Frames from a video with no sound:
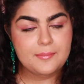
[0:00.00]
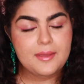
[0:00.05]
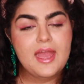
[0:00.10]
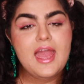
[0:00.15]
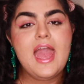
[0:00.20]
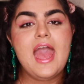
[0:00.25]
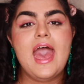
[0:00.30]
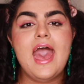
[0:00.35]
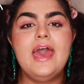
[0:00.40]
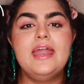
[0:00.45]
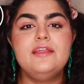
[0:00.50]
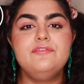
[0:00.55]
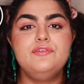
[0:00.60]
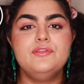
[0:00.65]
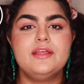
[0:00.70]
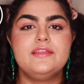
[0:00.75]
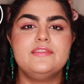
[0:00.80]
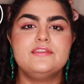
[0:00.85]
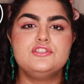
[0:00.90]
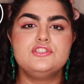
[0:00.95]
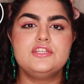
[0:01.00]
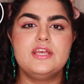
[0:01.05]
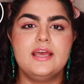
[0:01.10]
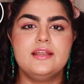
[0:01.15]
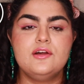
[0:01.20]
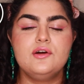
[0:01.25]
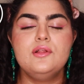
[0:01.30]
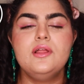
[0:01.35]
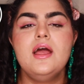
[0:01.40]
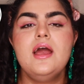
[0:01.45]
And if you like this
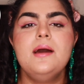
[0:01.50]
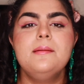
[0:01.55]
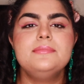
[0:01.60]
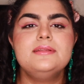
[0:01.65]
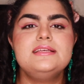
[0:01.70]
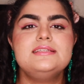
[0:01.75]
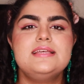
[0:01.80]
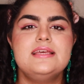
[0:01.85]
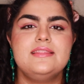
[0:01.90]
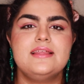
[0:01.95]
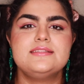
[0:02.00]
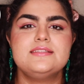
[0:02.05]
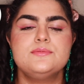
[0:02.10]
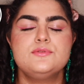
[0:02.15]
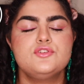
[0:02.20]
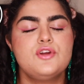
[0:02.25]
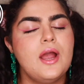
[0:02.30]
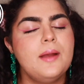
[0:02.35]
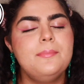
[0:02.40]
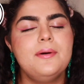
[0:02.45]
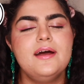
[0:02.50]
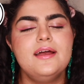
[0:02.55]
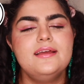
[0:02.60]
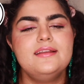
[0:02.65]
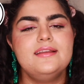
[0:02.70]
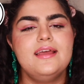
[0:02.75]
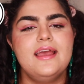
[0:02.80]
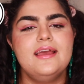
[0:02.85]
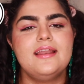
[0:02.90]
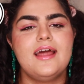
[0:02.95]
channel, please hit that subscribe button,
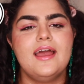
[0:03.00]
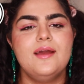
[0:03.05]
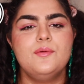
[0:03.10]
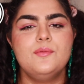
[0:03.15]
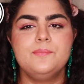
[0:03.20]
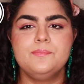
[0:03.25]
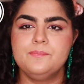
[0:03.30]
and I